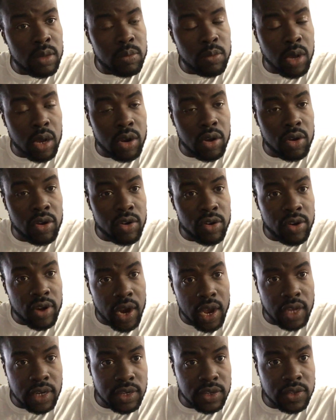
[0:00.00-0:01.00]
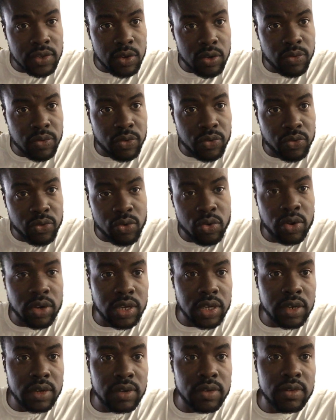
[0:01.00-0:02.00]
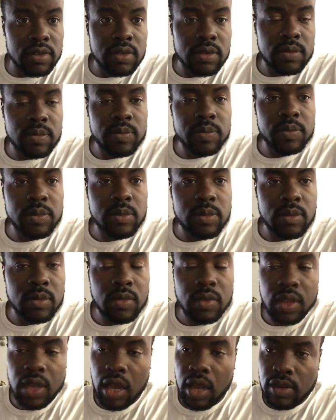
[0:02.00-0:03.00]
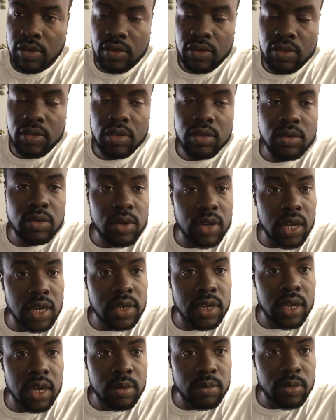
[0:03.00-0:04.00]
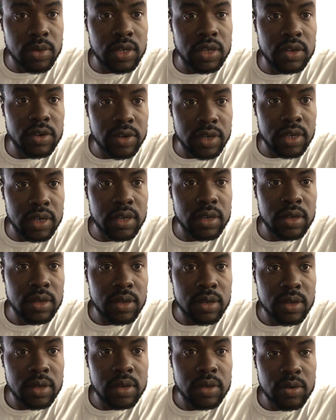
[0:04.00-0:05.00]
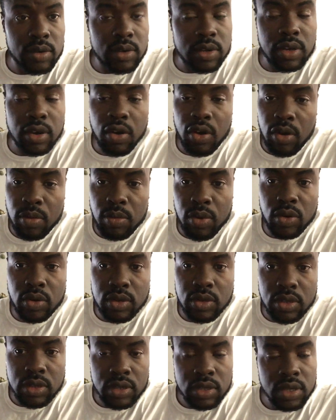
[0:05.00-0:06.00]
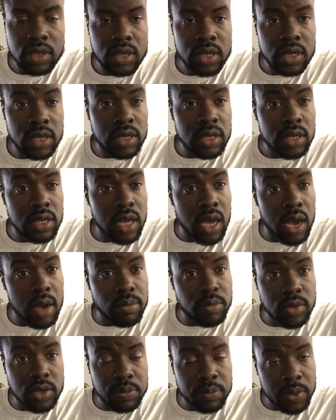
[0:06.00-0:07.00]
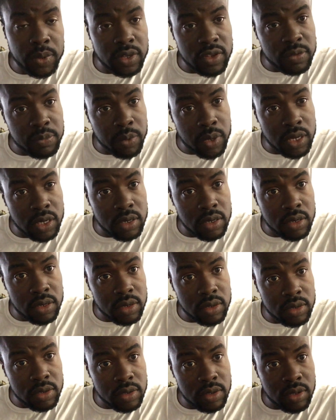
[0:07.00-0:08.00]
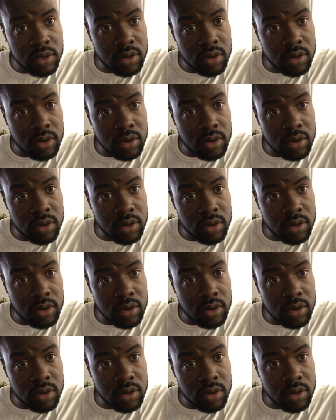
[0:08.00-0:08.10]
I go grind this out for 4 years. And just go do that damn degree. When you come out, yeah, depends upon your